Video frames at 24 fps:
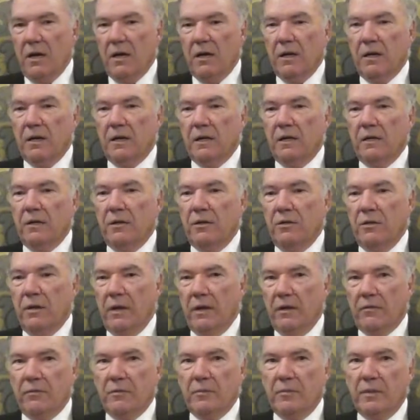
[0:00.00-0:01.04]
You
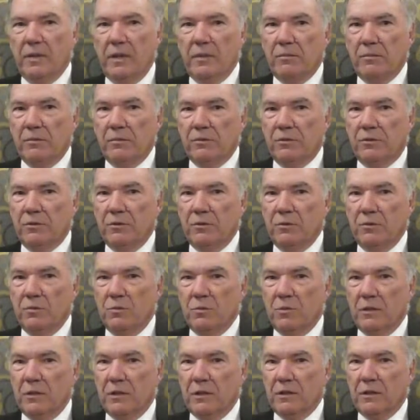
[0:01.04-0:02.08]
have to be able
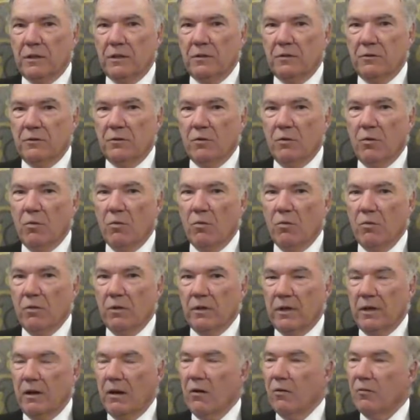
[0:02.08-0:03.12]
to
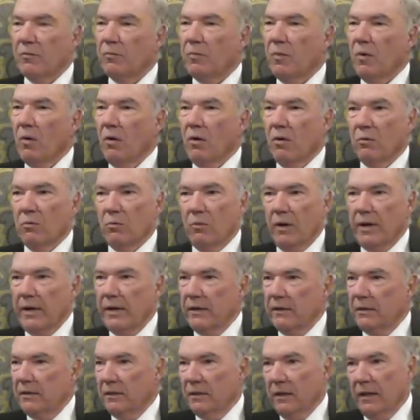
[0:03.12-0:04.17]
control the golf ball
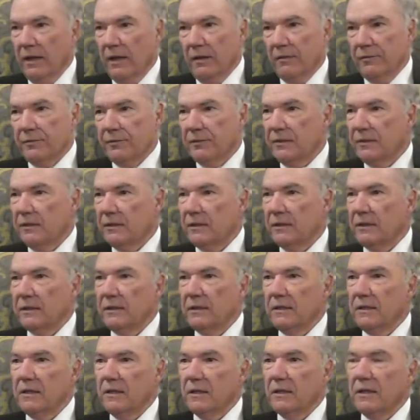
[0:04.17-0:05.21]
right, left,
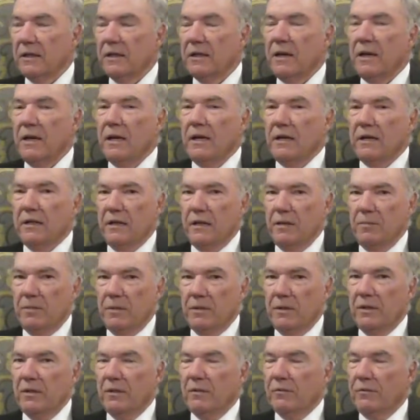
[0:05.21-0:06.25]
and keep
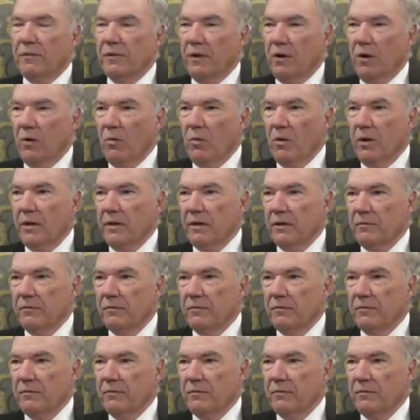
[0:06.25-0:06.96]
it in the fairway.